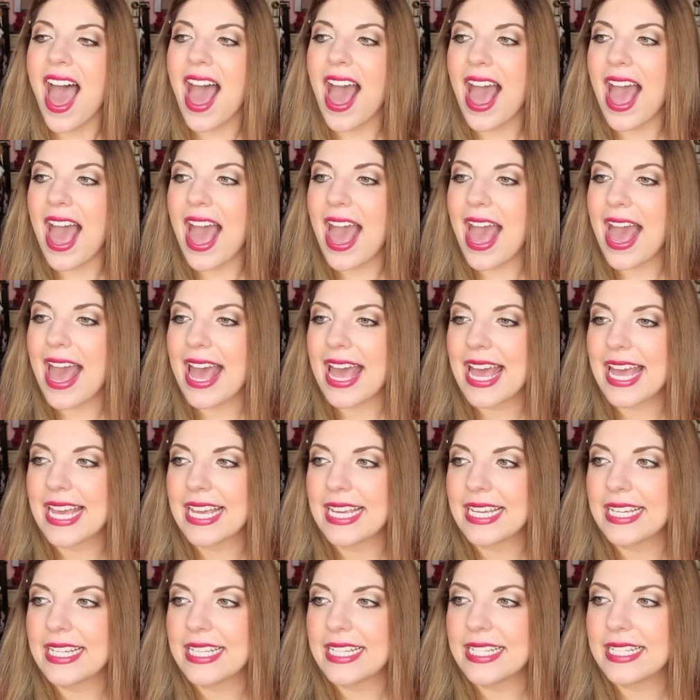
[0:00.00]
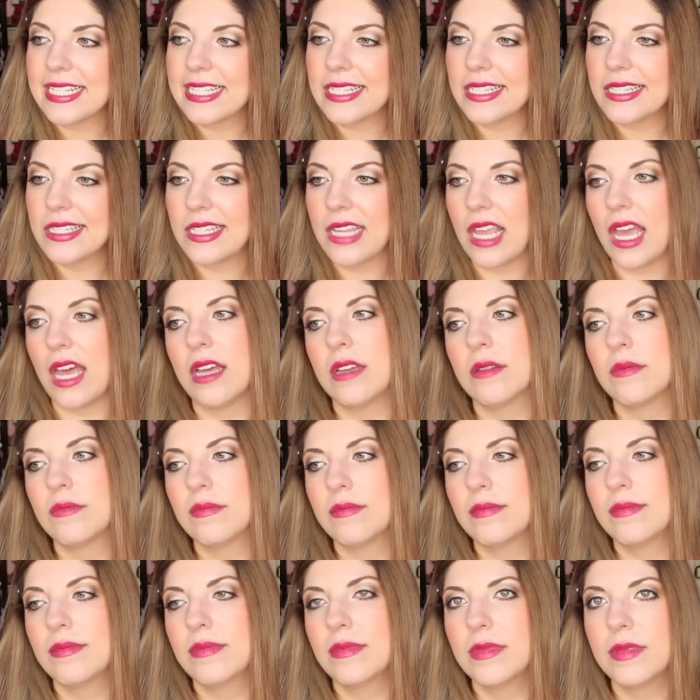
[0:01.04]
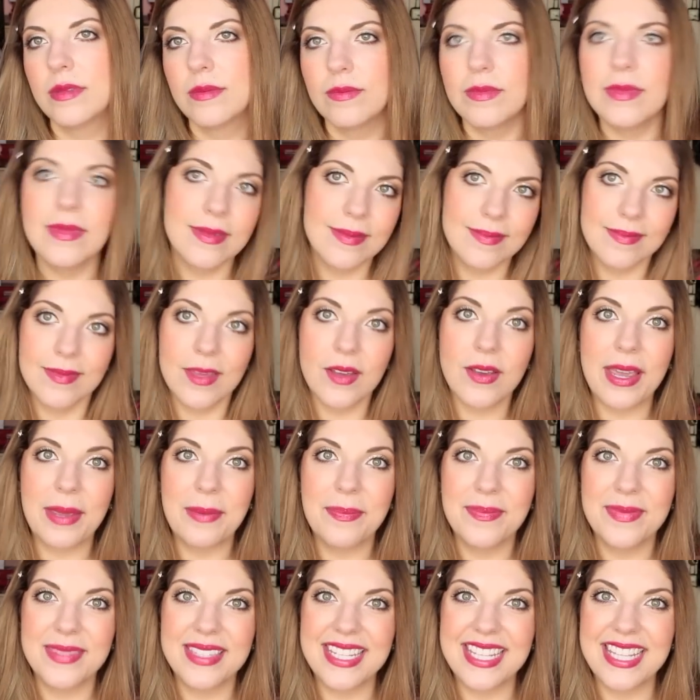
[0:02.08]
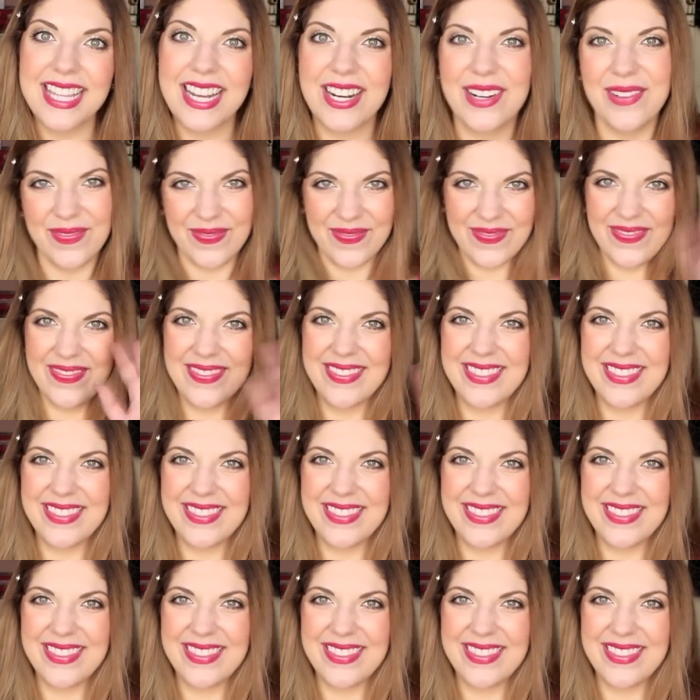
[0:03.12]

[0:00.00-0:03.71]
And yeah, okay, see you later.